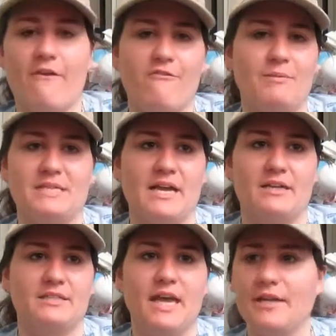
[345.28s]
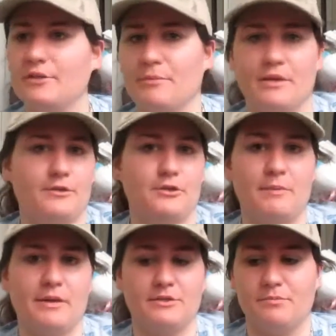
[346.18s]
from Attack on Titan. You're bringing 2
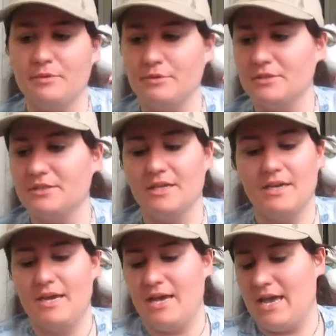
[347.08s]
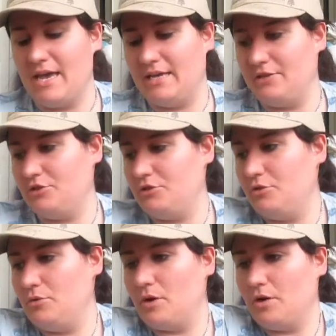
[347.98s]
pairs of boots, and
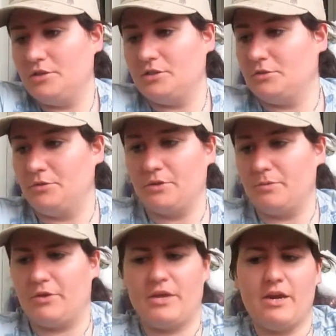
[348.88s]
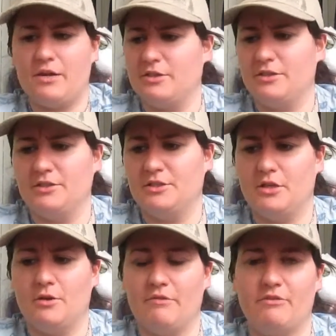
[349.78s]
you are also doing some other characters,
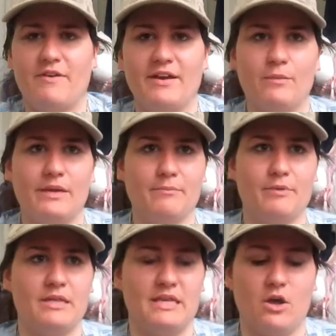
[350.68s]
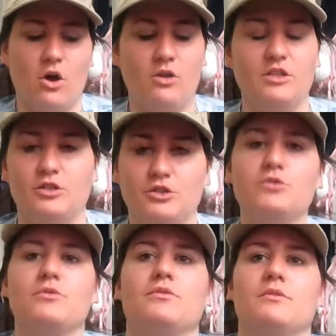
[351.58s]
so you have to find a way to bring like all these
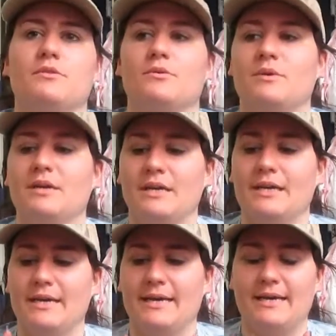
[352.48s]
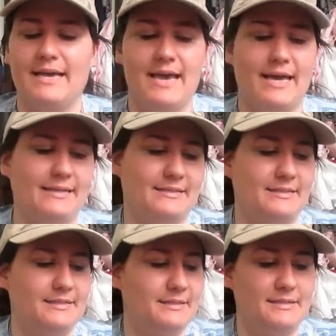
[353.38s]
shoes with you at
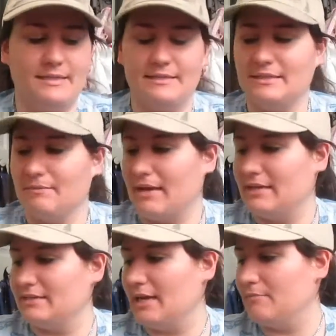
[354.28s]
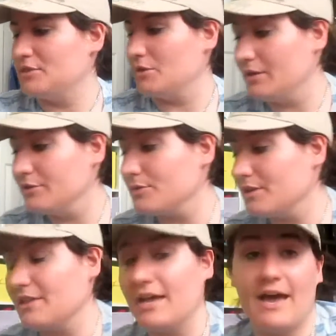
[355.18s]
some kind of time. So here's one
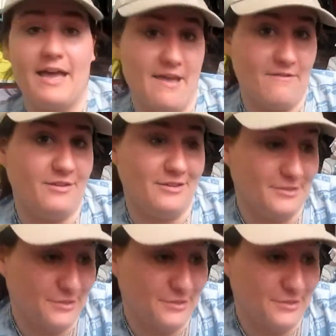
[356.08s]
thing that I have learned.